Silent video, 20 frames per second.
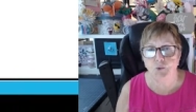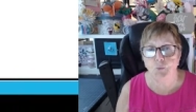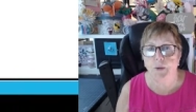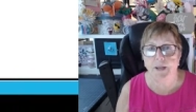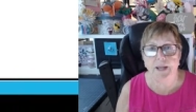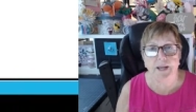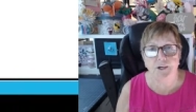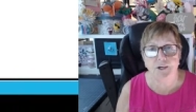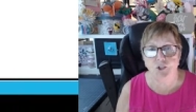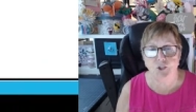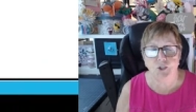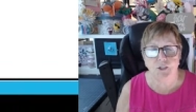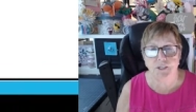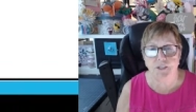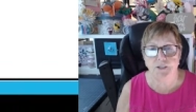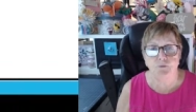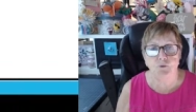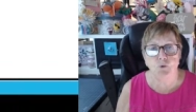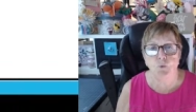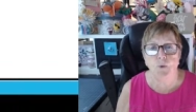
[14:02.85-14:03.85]
We actually
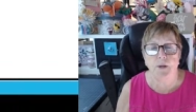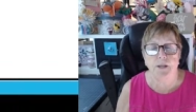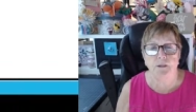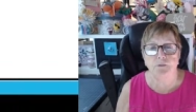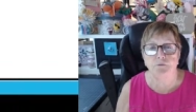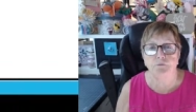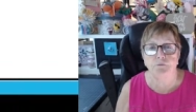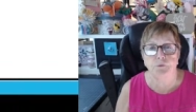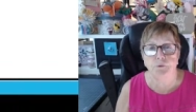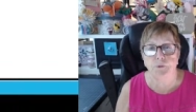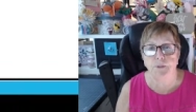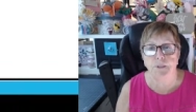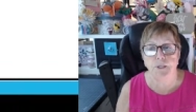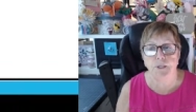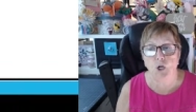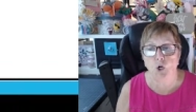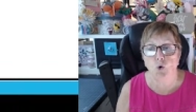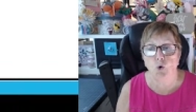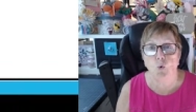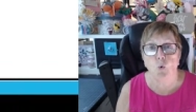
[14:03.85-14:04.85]
give you a free
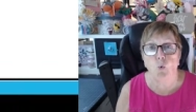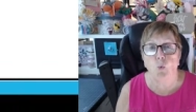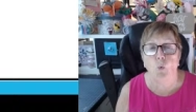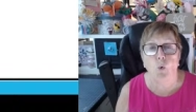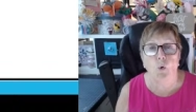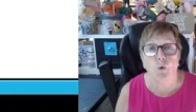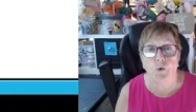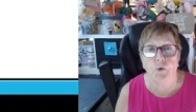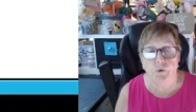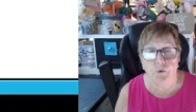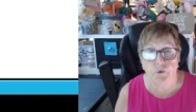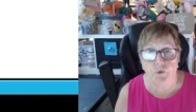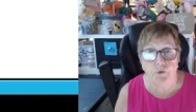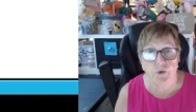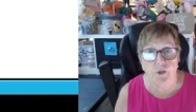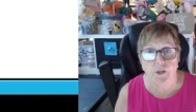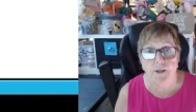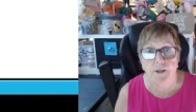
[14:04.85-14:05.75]
quarter.